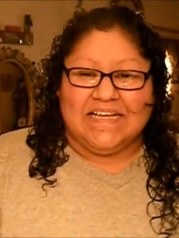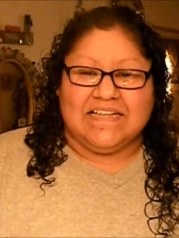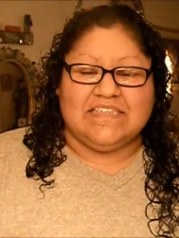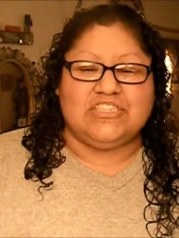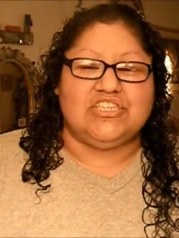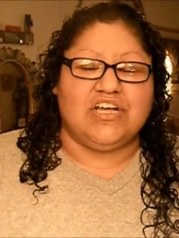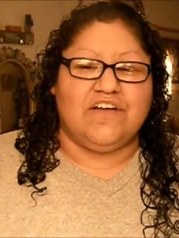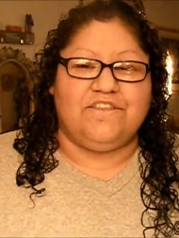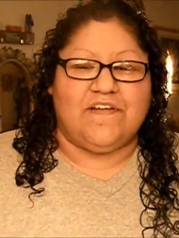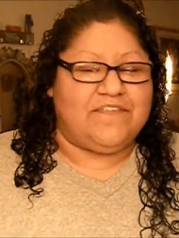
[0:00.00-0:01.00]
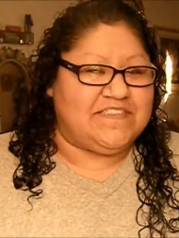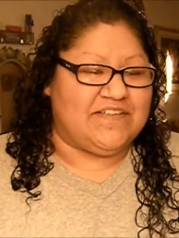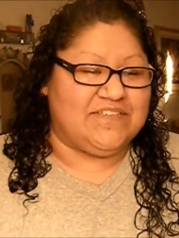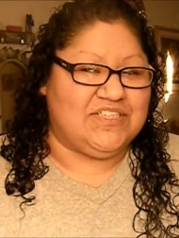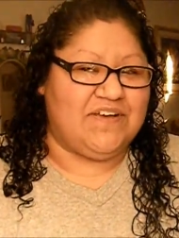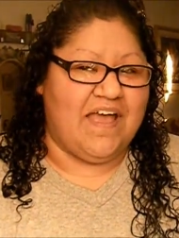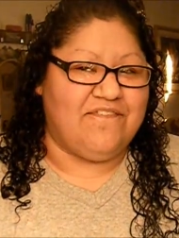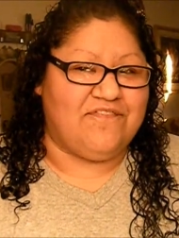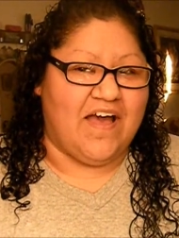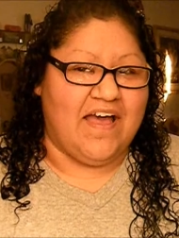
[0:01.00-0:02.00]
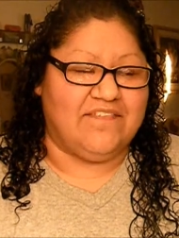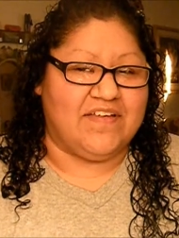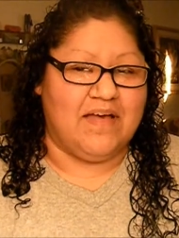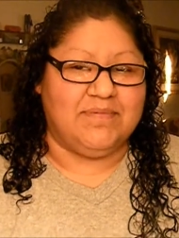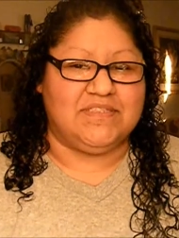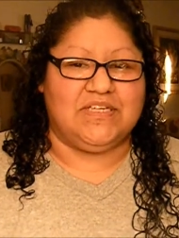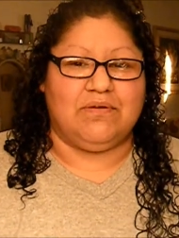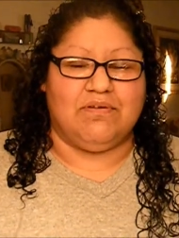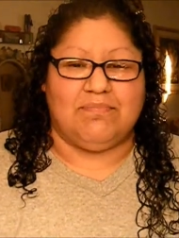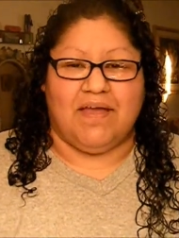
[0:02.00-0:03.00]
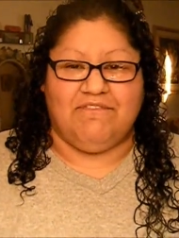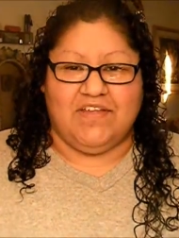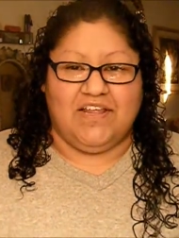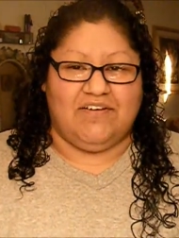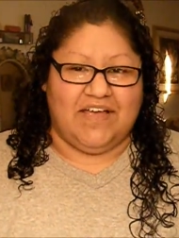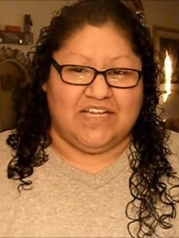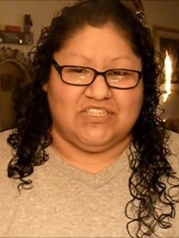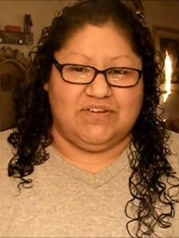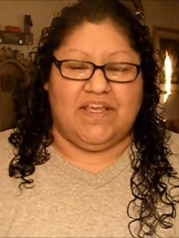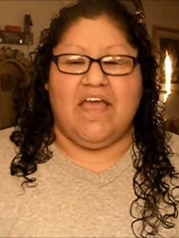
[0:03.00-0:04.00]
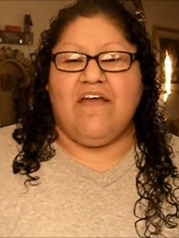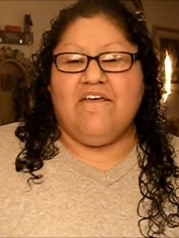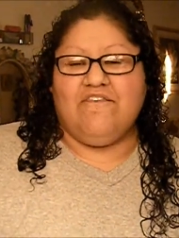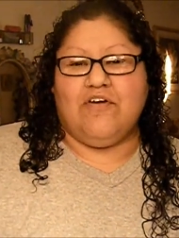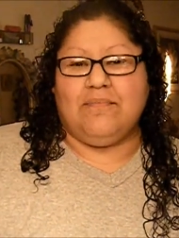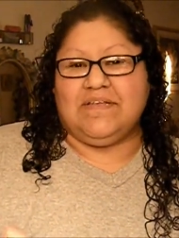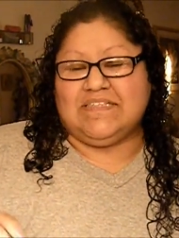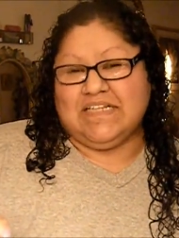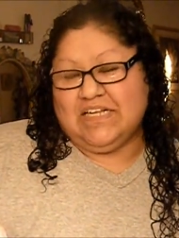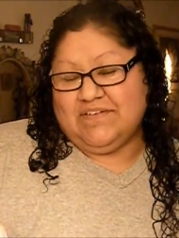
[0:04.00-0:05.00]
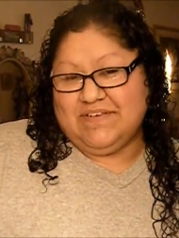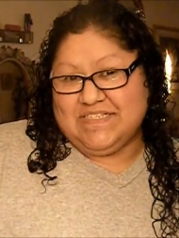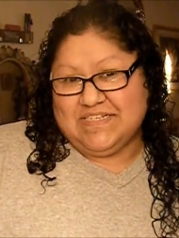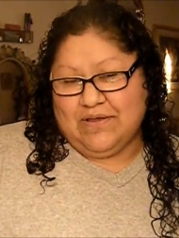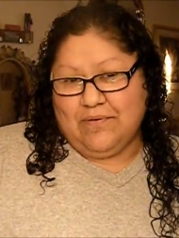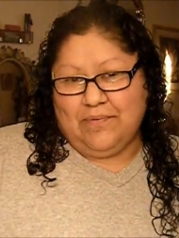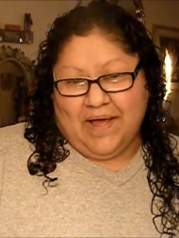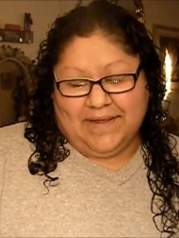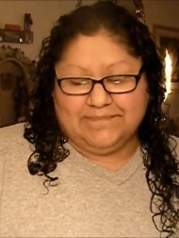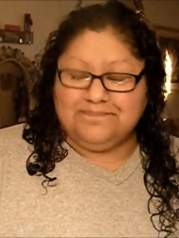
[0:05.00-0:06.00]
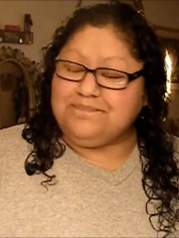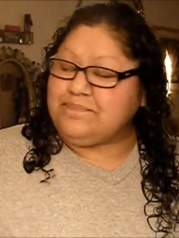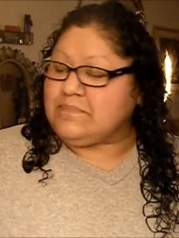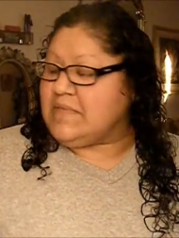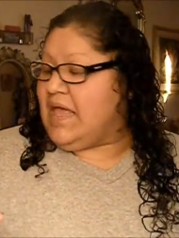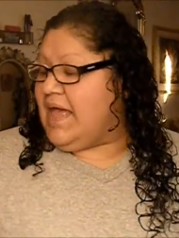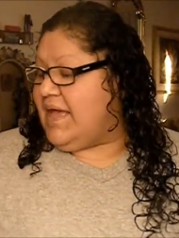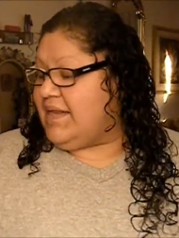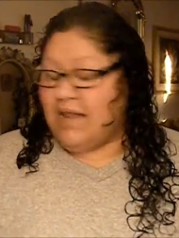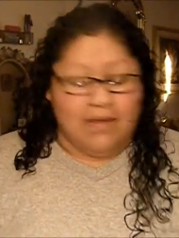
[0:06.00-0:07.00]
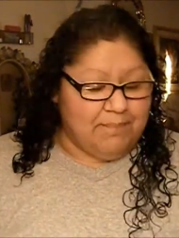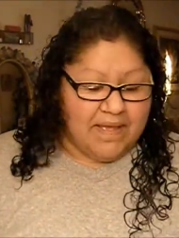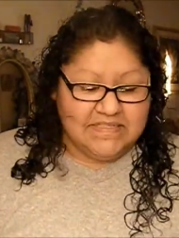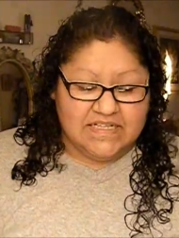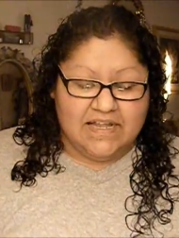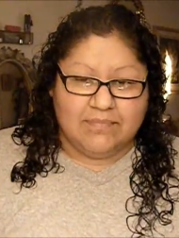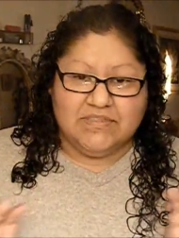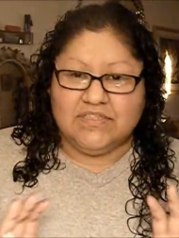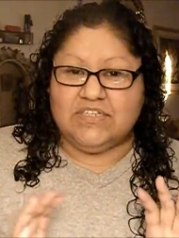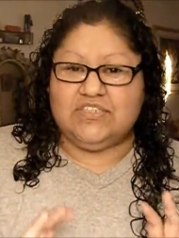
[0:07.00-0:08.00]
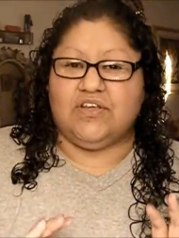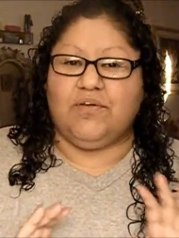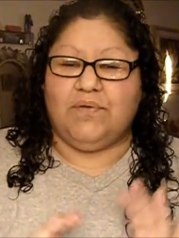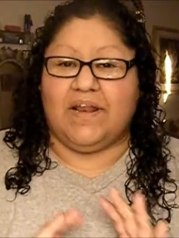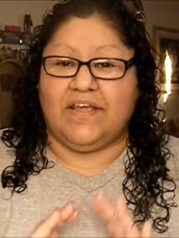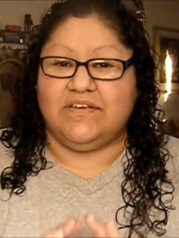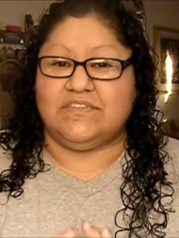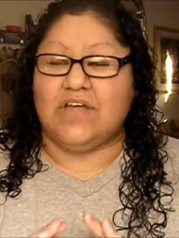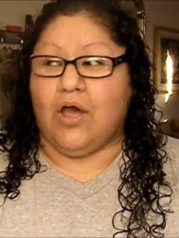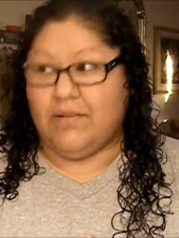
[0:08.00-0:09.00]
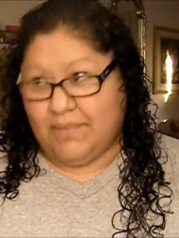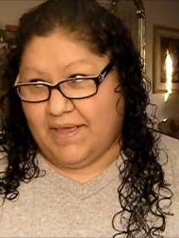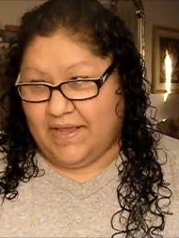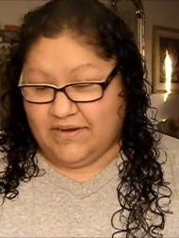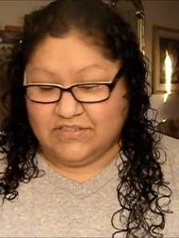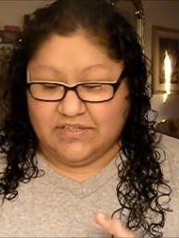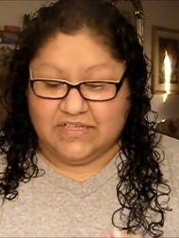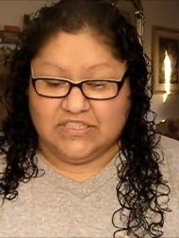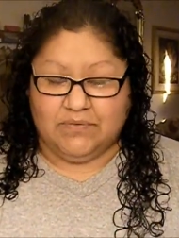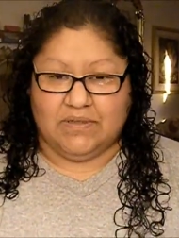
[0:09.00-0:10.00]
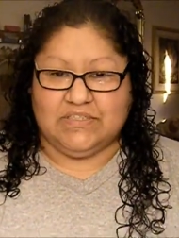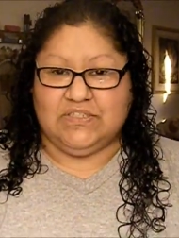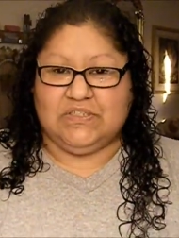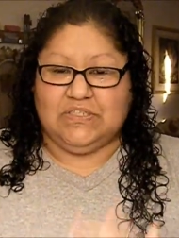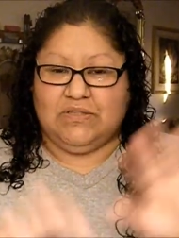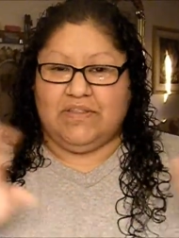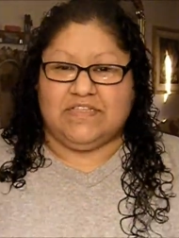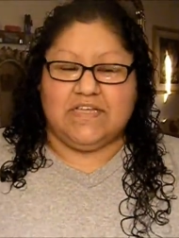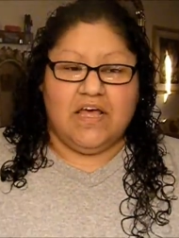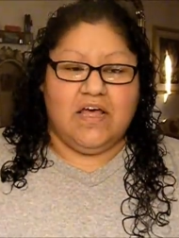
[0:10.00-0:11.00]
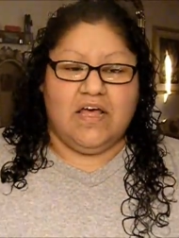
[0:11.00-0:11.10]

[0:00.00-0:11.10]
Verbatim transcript: this your girl Fluffy 7285 coming to you with my video entry for Miss Glittery Snow White. And basically, I'm just going to show you what I used on my hair so because she wants you to do this,